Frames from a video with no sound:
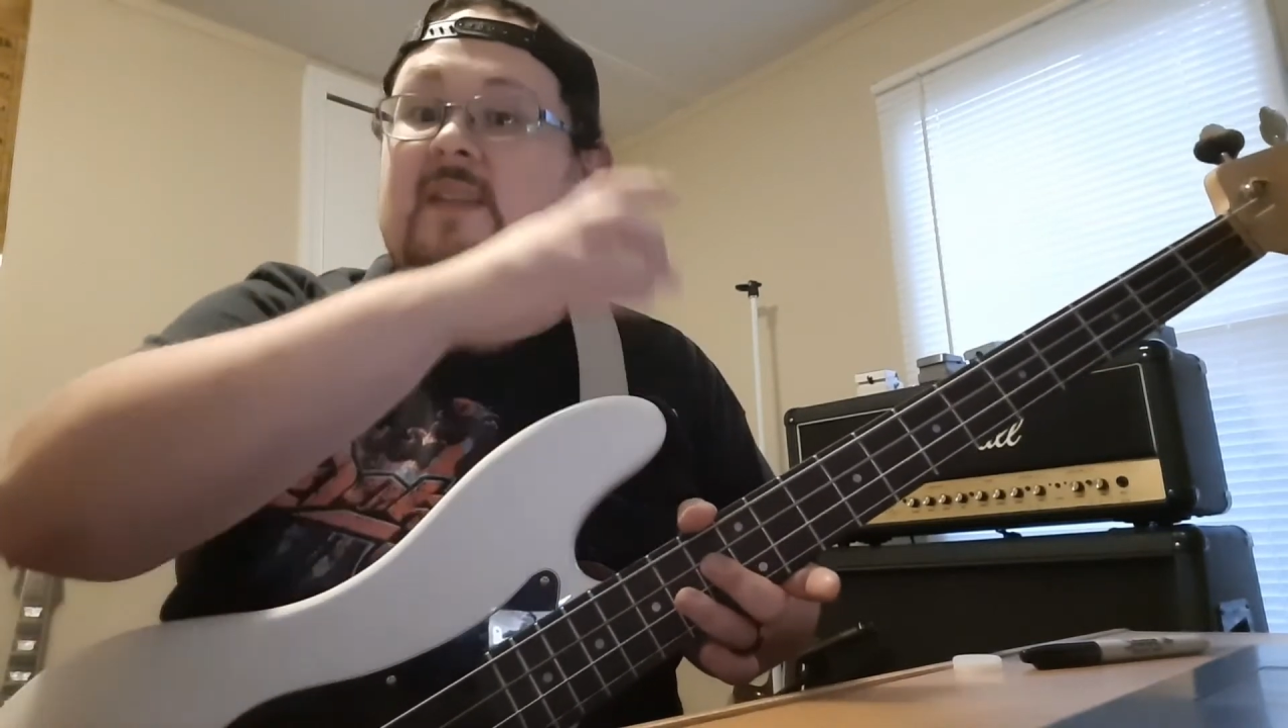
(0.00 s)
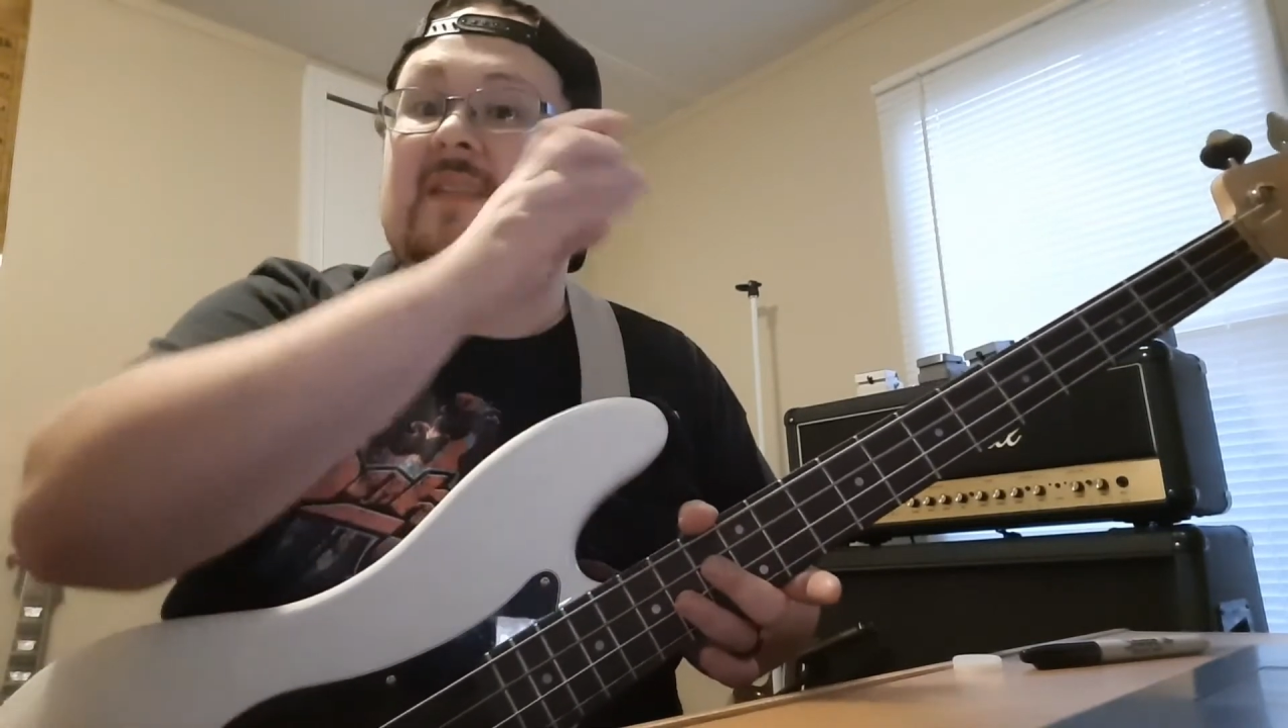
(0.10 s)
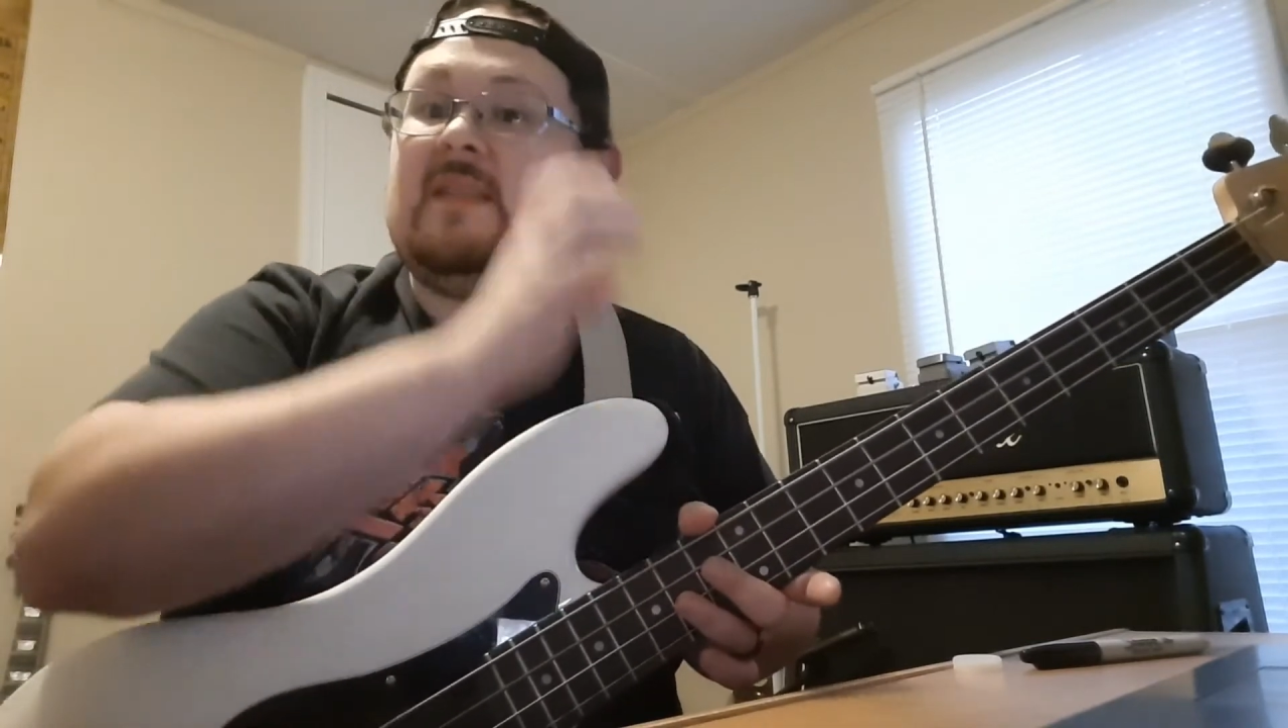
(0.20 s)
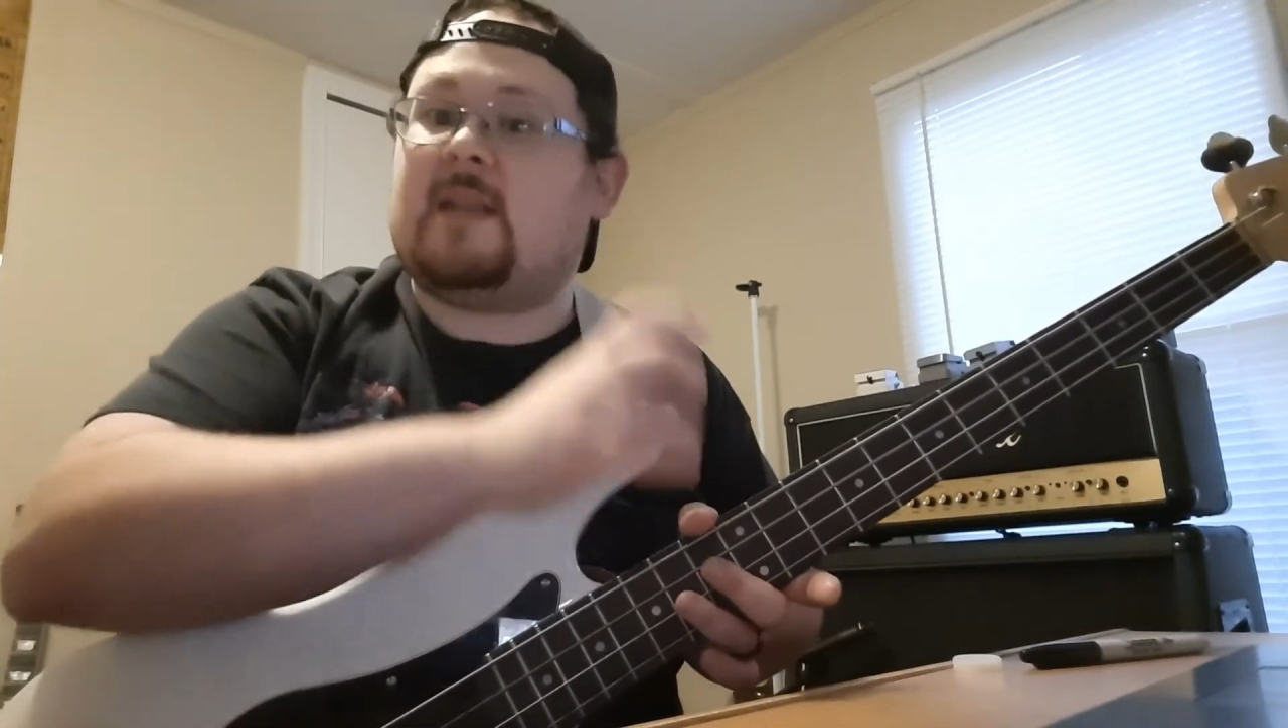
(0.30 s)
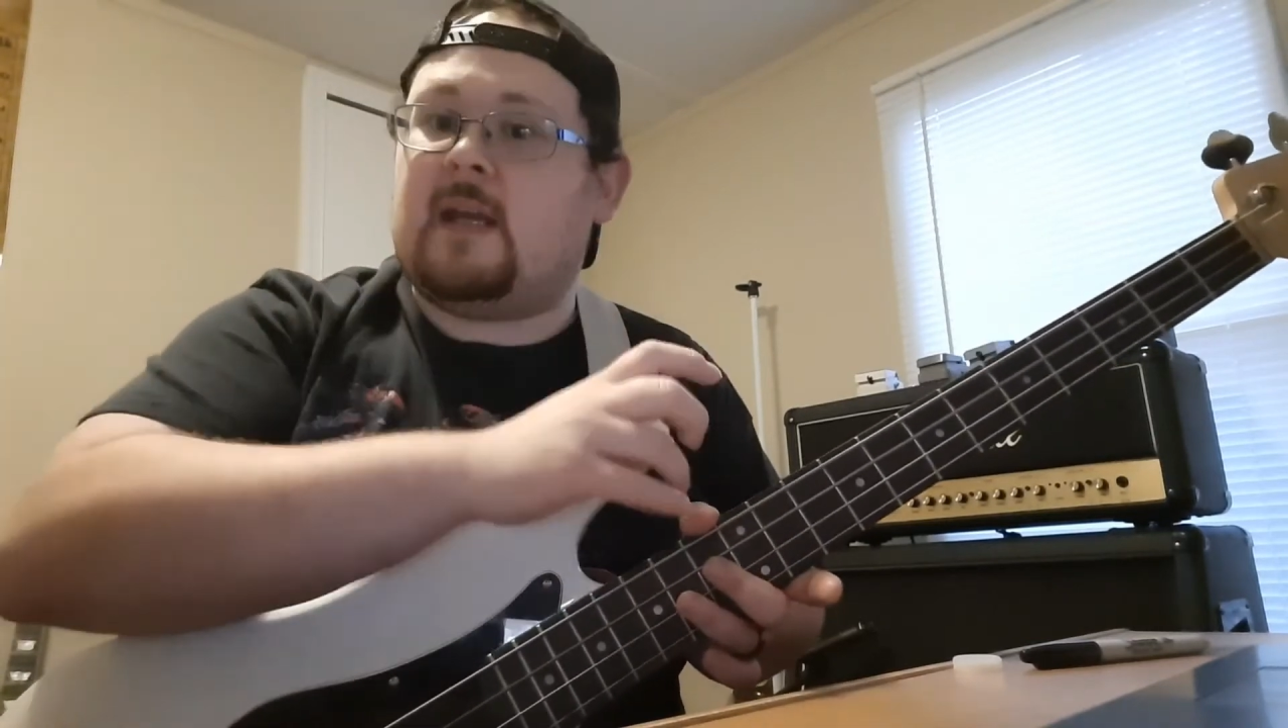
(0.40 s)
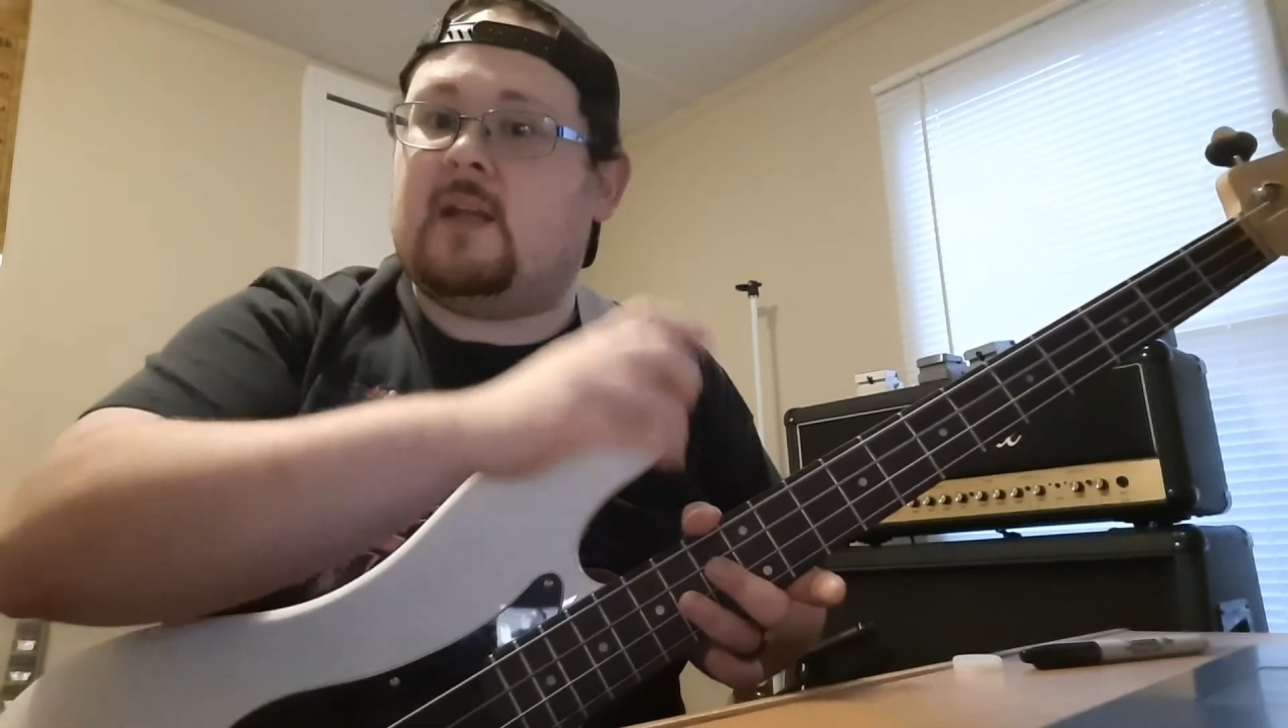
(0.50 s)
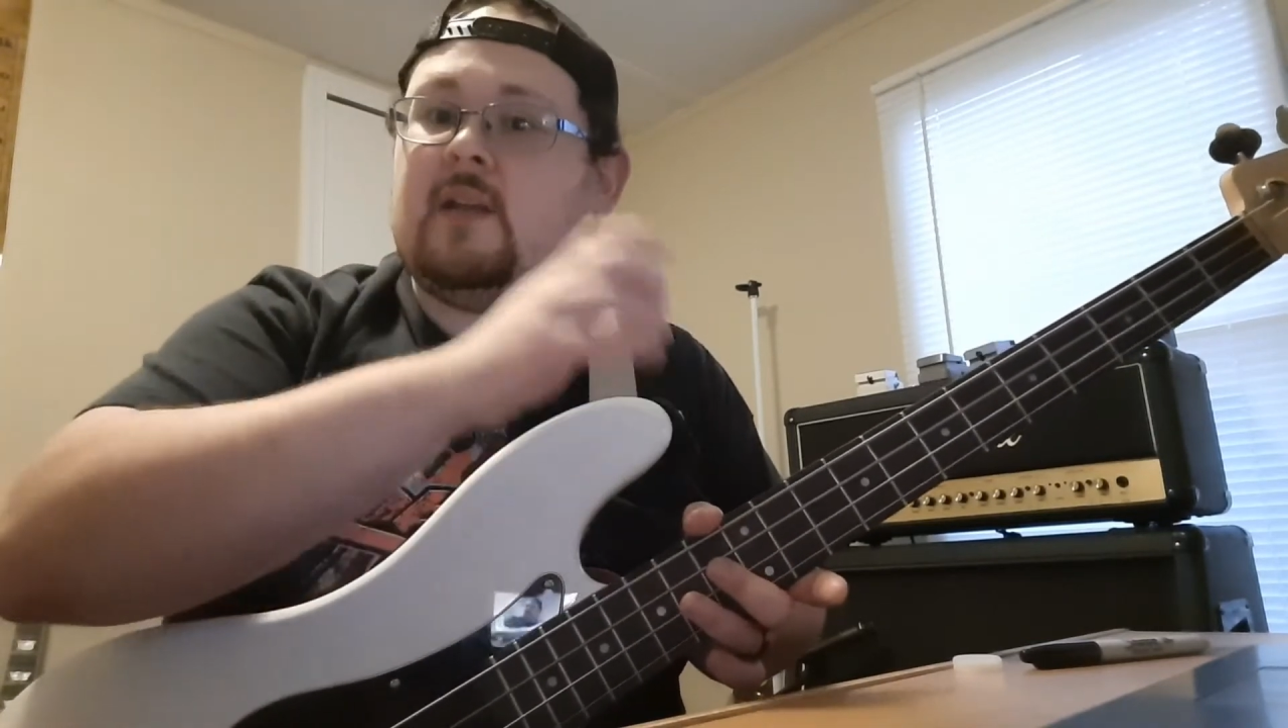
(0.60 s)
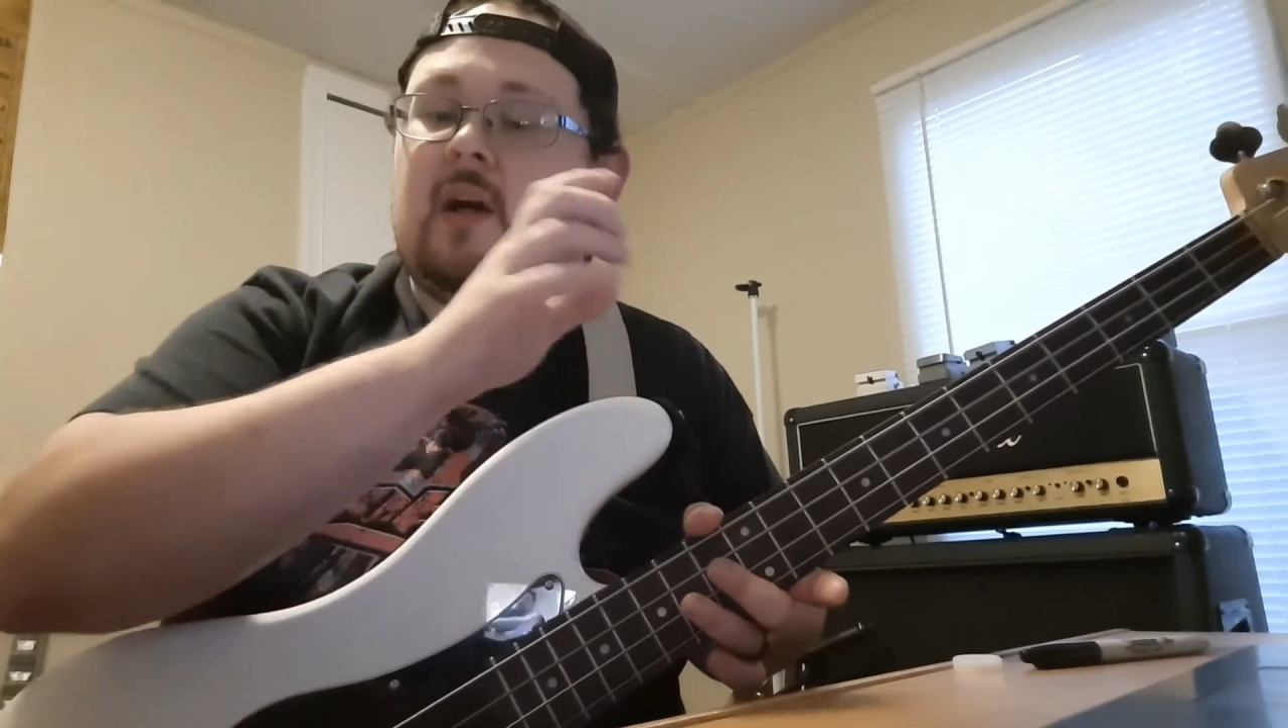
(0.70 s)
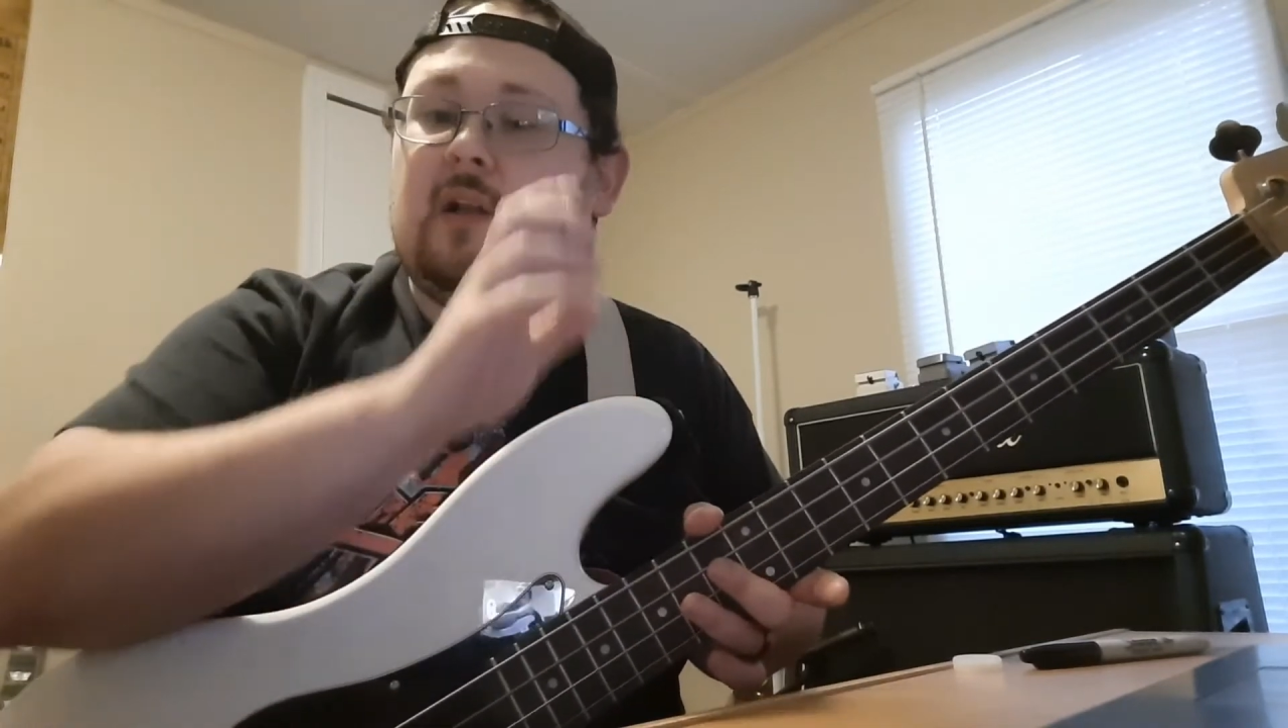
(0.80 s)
stand